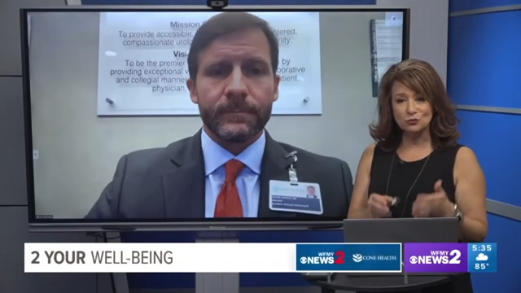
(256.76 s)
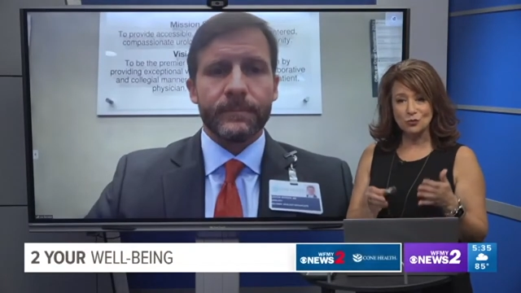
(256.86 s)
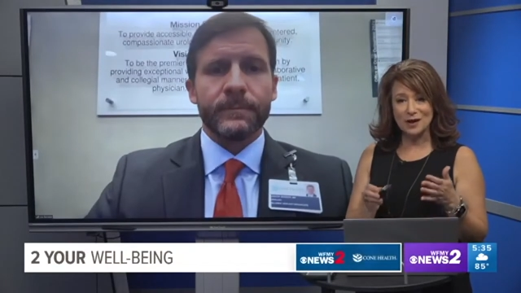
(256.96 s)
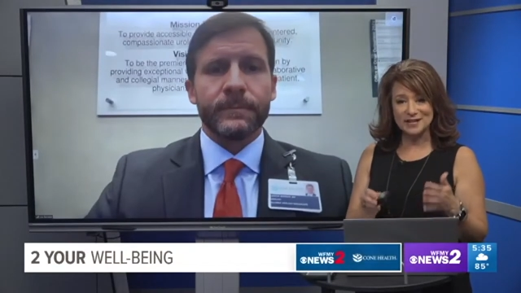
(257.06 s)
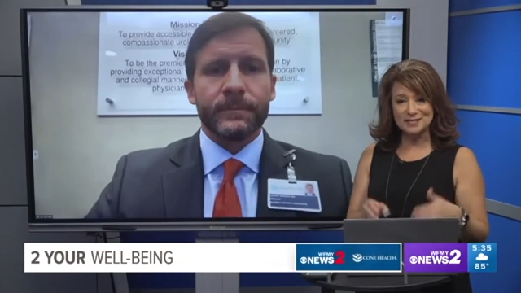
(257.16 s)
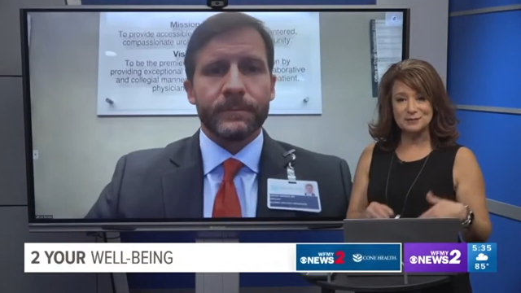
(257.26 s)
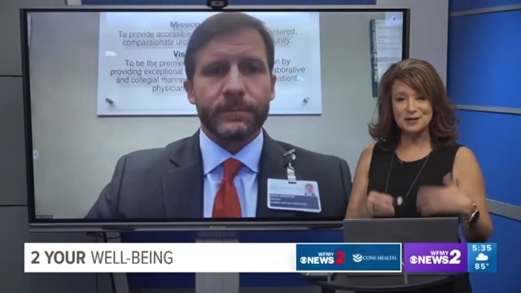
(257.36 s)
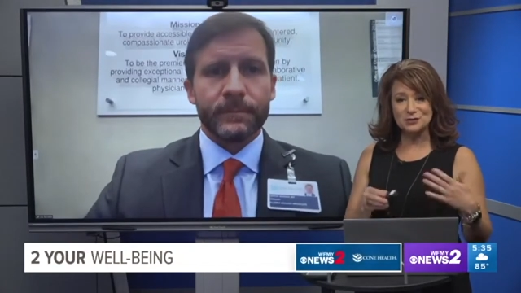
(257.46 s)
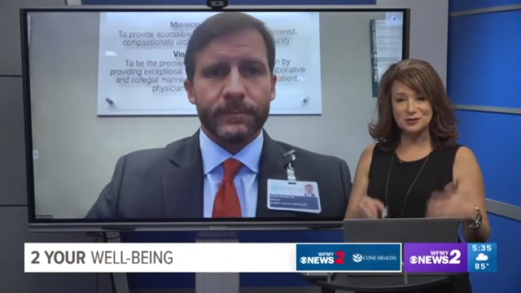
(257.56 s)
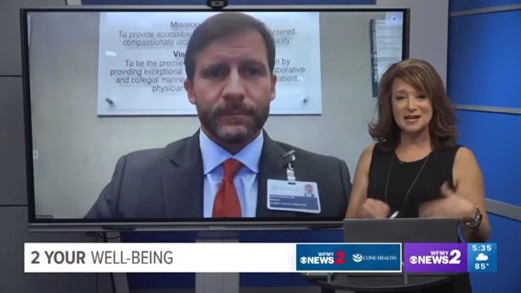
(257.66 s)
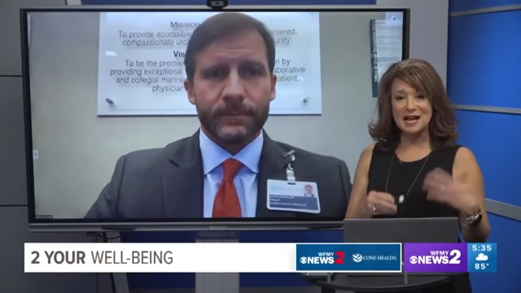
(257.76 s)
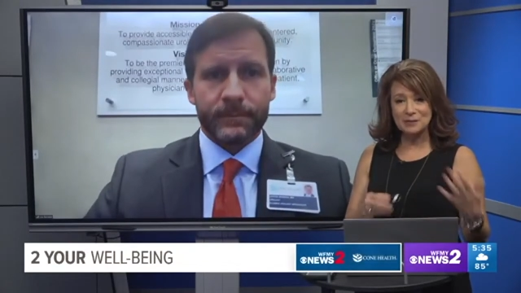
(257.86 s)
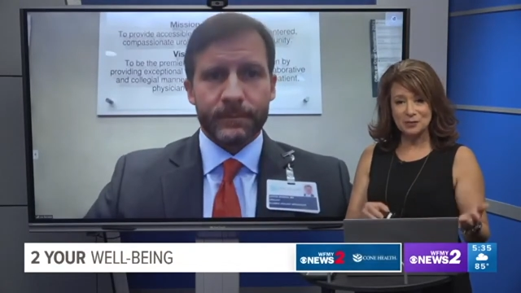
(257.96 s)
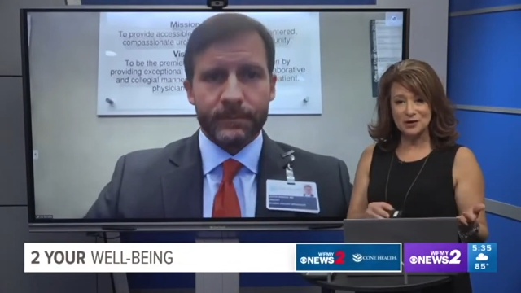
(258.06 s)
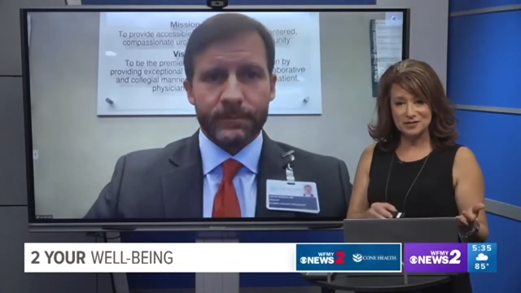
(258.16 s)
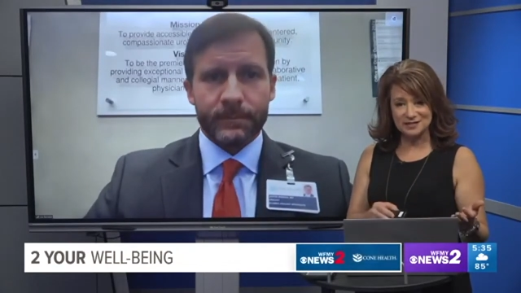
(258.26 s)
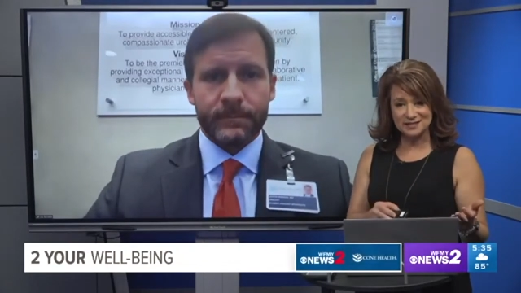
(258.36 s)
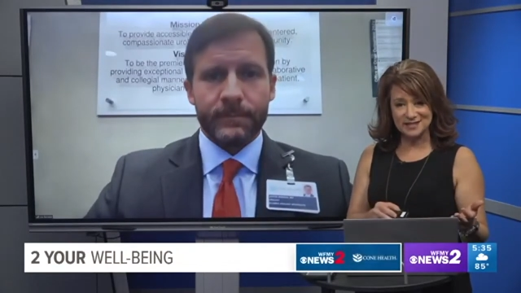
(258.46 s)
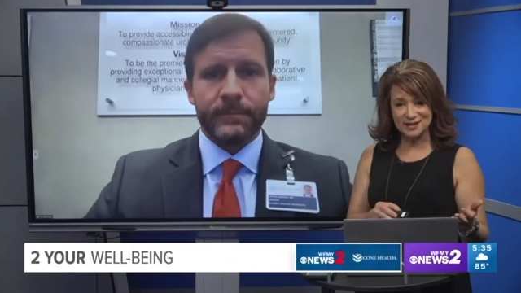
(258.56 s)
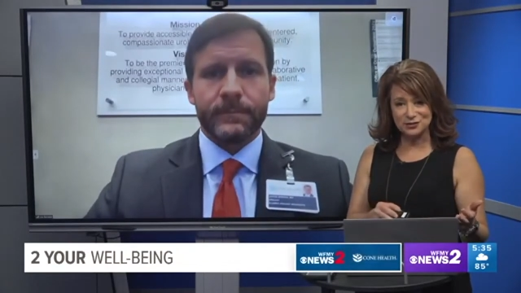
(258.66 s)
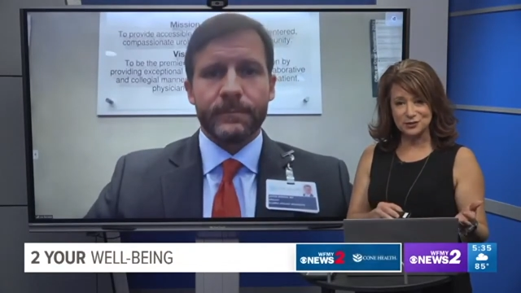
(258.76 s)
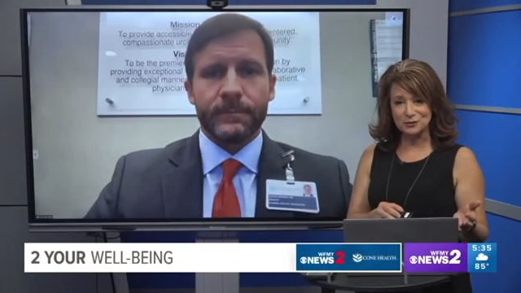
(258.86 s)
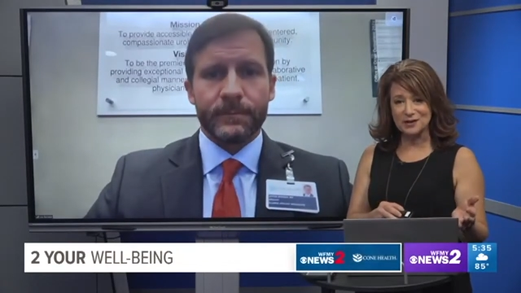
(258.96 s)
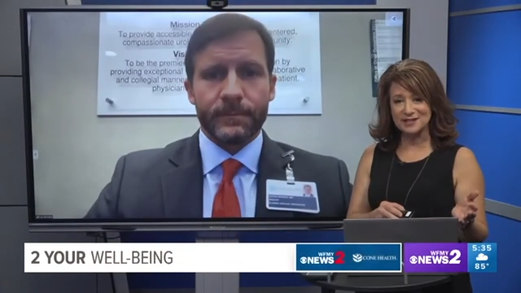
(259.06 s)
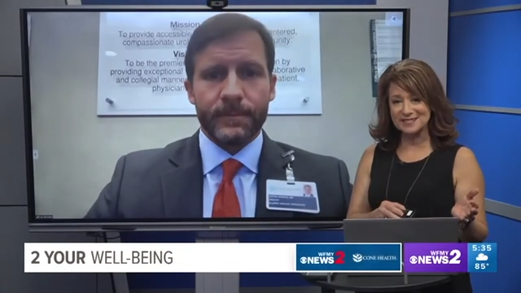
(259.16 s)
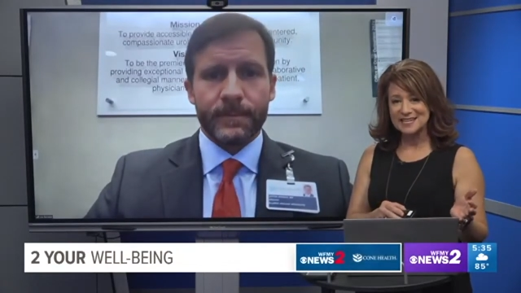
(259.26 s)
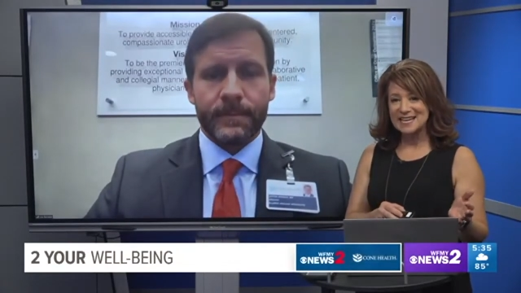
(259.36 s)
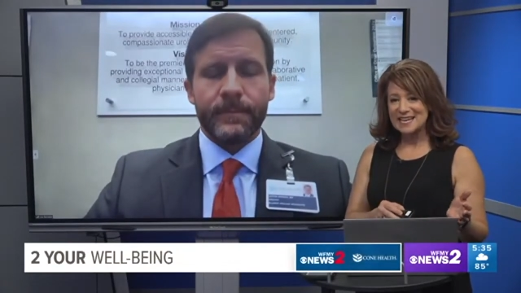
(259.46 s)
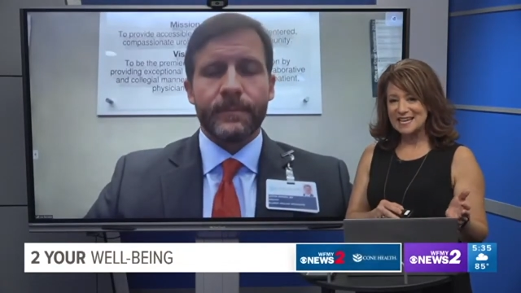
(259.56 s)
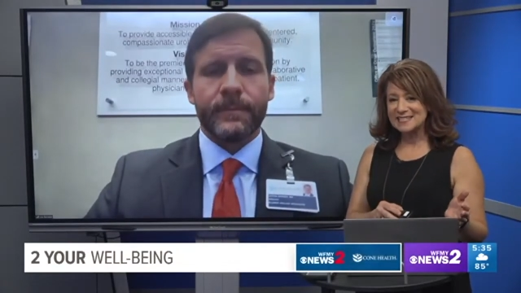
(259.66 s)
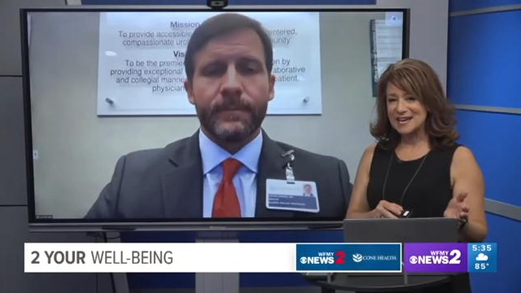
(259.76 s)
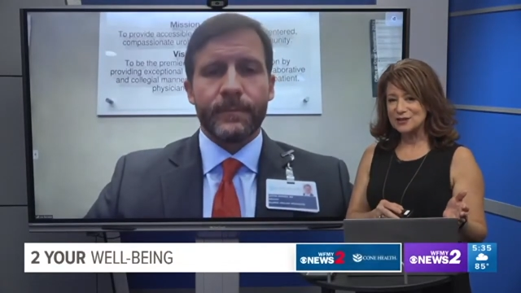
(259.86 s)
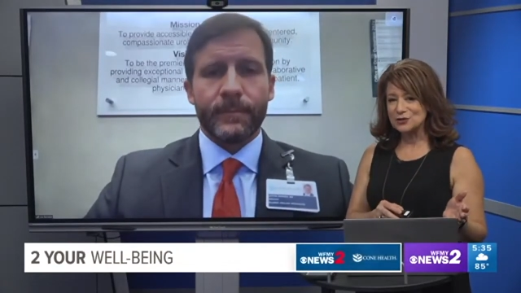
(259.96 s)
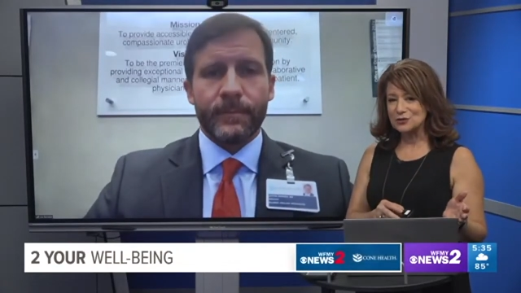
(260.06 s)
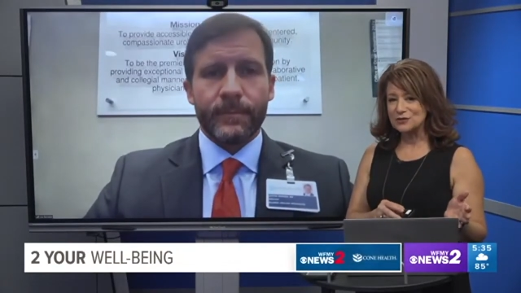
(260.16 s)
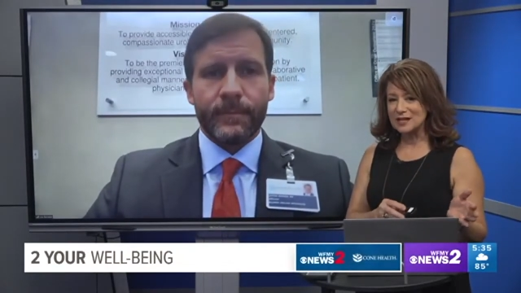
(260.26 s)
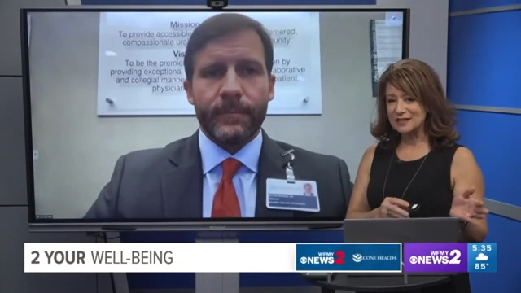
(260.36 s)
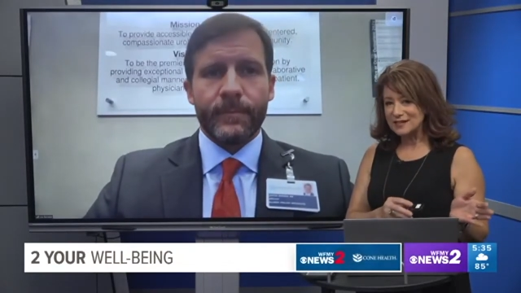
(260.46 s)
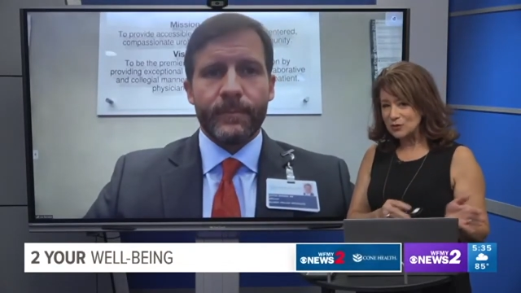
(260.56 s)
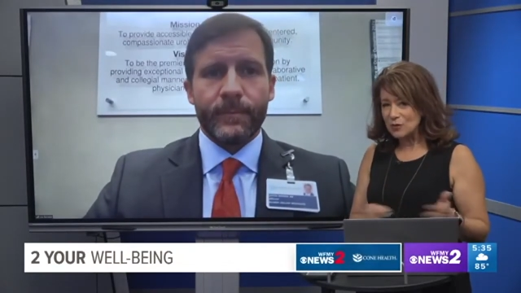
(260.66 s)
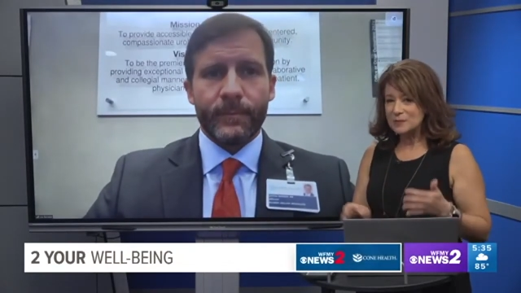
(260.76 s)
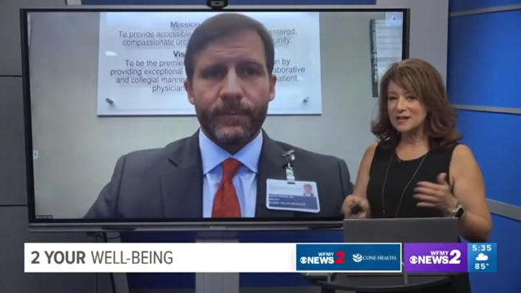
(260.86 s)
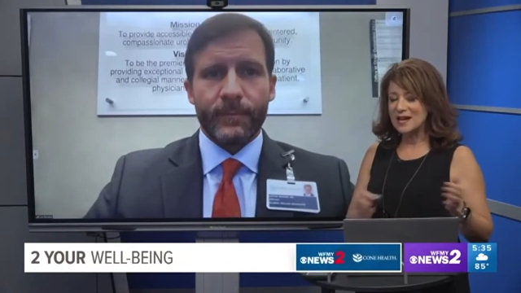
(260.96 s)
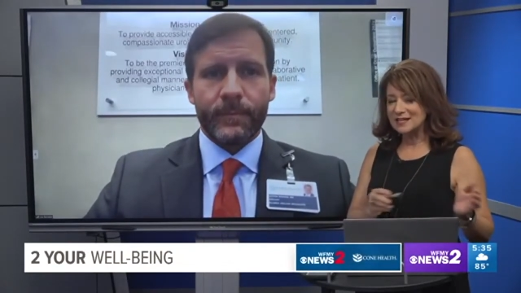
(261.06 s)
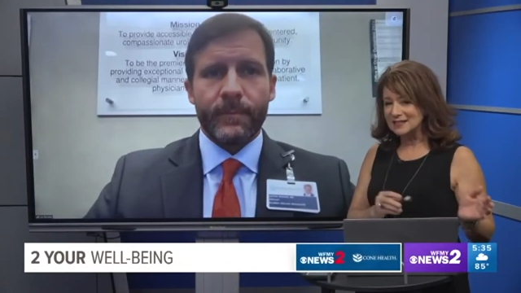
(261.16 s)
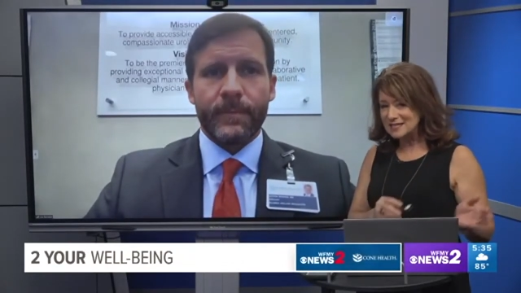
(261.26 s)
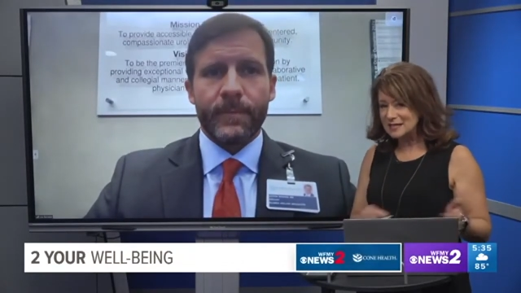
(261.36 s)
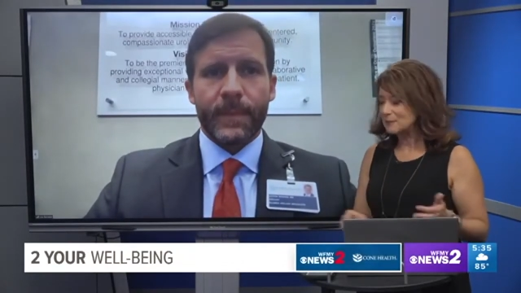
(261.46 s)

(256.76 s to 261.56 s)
Speaker 1: wanting to make sure that I'm part of the discussion as well, because it's kind of true that like the women kind of lead the